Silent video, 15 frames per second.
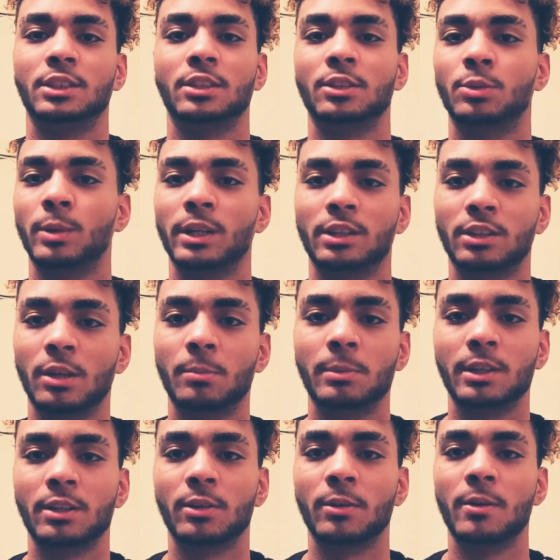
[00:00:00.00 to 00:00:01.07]
great
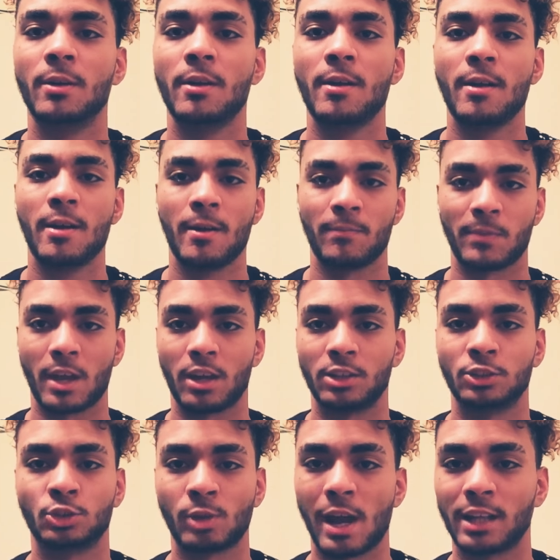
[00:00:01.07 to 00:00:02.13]
thumbnail that
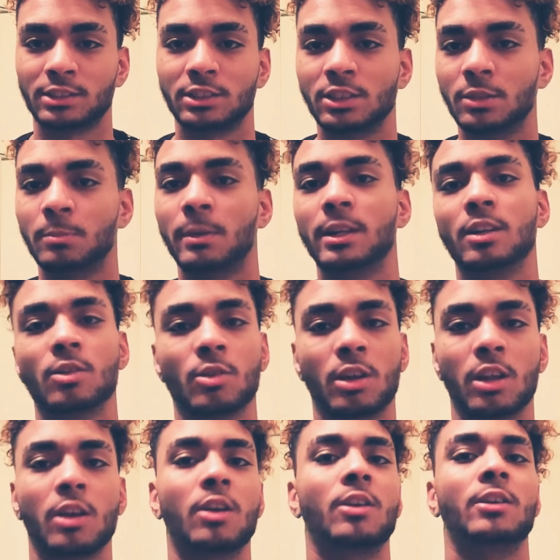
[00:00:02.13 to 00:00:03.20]
attracts them, and they'll
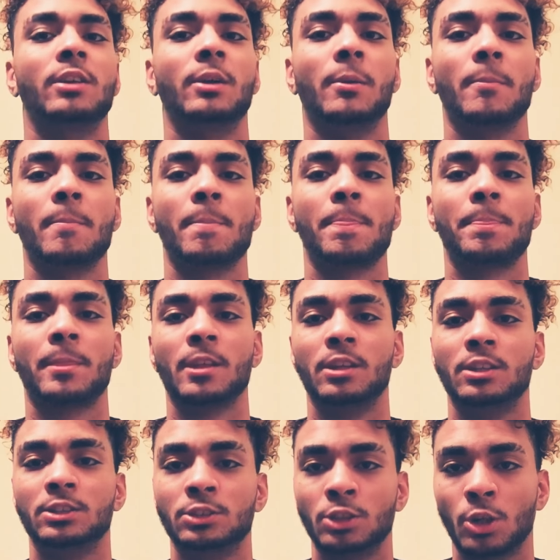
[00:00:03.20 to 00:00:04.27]
click on it.
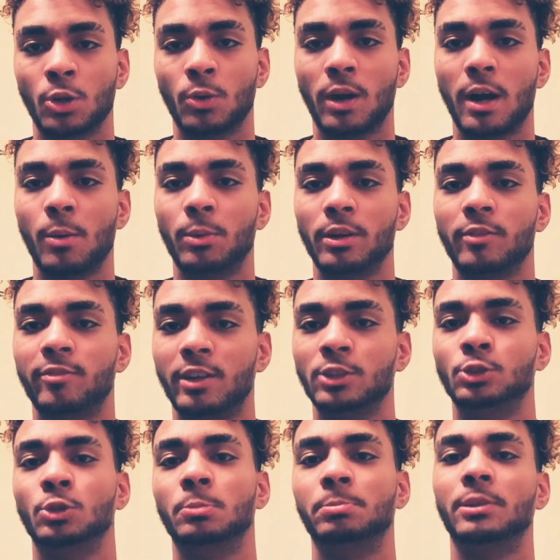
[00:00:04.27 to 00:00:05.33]
So I would
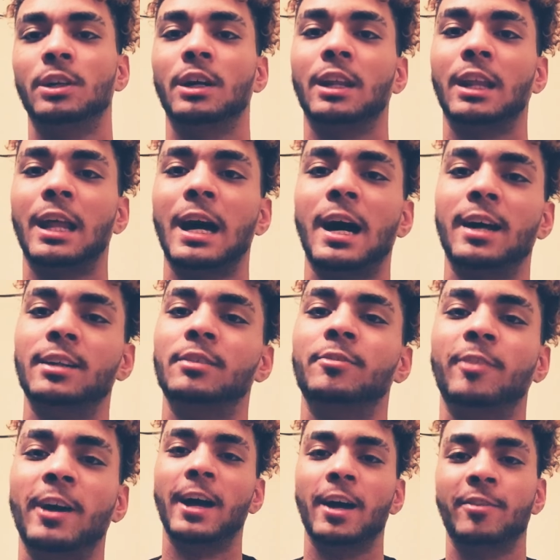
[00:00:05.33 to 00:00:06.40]
advise you to put a lot
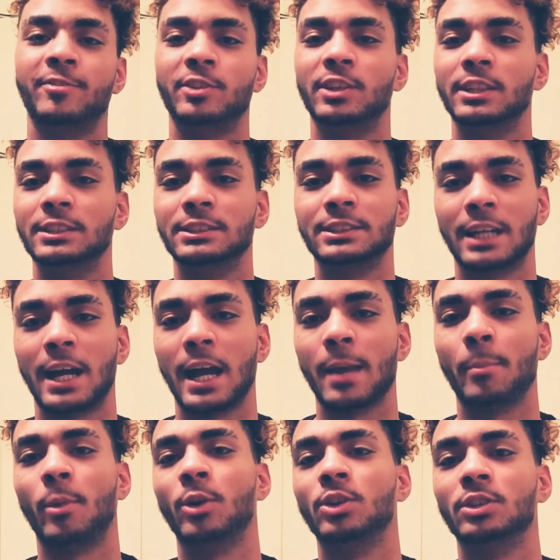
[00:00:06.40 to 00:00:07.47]
of effort and
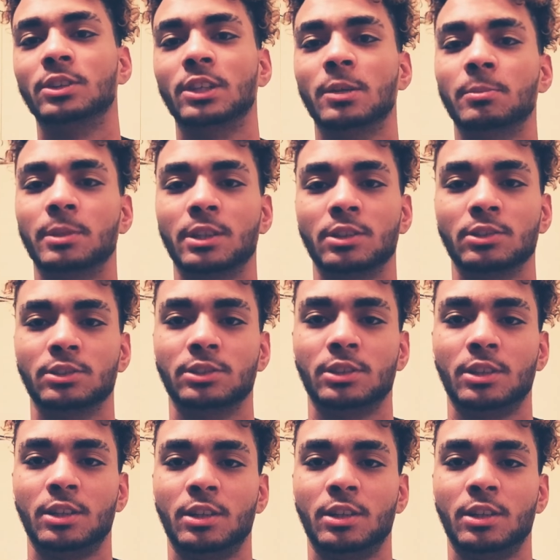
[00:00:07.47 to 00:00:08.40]
time on your thumbnails.